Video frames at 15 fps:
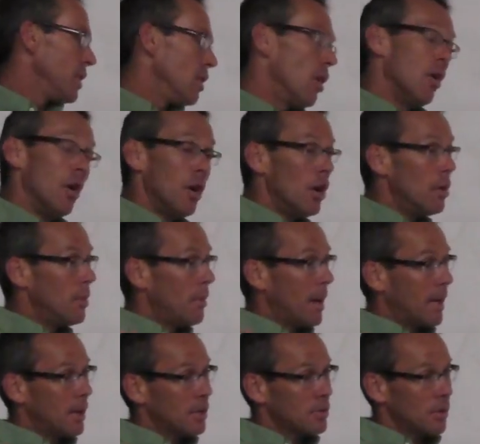You go, oh, but
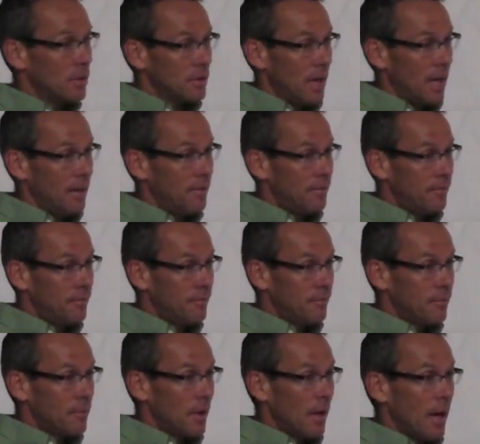my cholesterol's
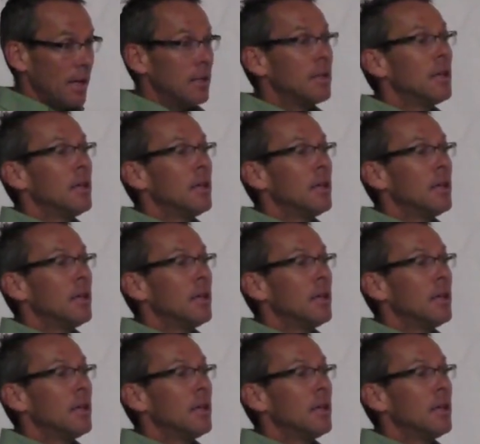high. Right?